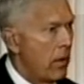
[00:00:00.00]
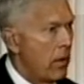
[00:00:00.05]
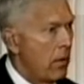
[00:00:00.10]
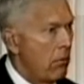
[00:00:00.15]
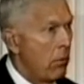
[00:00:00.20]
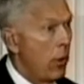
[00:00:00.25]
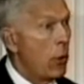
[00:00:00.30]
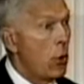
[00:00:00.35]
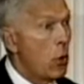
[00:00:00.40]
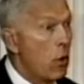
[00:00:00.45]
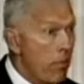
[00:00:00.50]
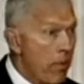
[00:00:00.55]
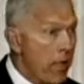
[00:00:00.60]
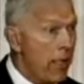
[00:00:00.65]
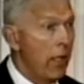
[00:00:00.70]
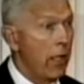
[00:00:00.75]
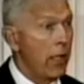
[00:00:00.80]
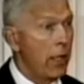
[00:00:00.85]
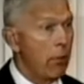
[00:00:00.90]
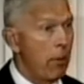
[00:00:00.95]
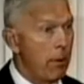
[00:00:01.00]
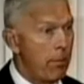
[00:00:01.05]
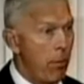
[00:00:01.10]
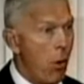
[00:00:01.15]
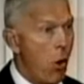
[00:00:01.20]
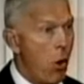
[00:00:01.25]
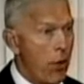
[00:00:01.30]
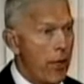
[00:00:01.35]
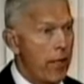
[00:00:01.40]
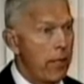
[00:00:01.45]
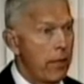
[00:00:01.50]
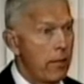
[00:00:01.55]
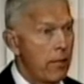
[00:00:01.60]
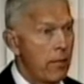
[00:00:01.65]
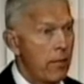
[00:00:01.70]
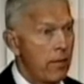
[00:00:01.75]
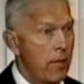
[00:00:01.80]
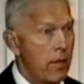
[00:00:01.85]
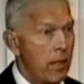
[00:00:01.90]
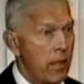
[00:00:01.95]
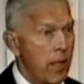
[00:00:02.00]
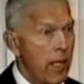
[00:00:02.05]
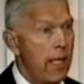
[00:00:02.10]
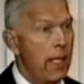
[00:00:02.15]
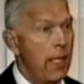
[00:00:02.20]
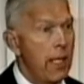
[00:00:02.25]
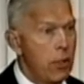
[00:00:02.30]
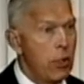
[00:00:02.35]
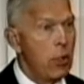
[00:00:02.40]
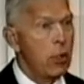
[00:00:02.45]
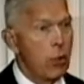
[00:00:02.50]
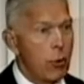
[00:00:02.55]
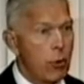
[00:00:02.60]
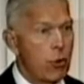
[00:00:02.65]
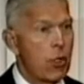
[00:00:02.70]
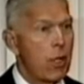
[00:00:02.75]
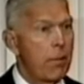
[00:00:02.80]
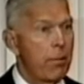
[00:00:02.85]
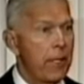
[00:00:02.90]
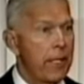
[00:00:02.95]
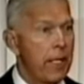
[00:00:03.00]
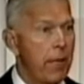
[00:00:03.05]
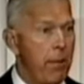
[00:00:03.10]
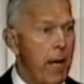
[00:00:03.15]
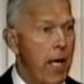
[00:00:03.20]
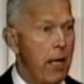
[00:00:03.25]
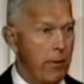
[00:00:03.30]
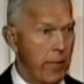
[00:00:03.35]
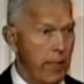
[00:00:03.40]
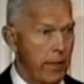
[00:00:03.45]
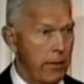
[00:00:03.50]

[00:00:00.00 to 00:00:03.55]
But you immediately report it, and then you do something about it.